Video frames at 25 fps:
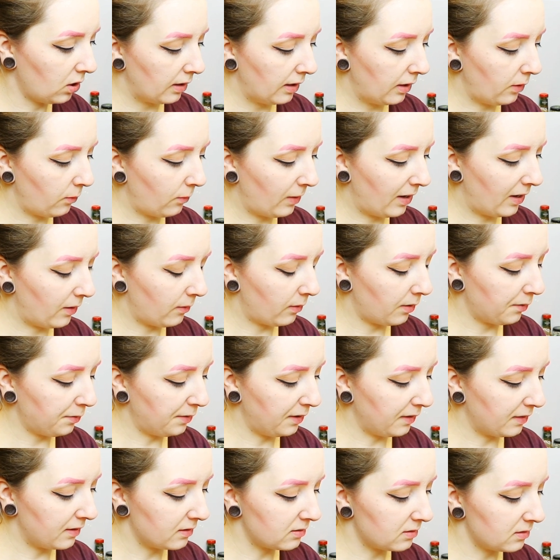And wow, I
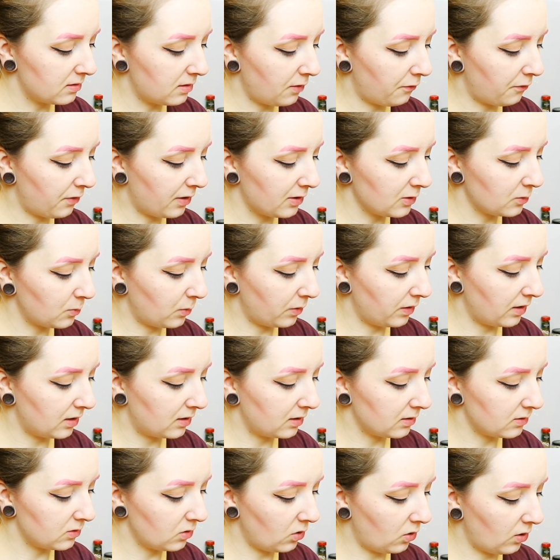think this is the first one that
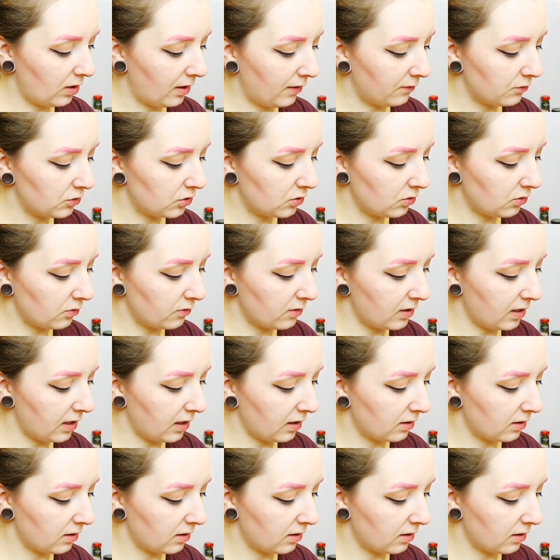does not have sugar in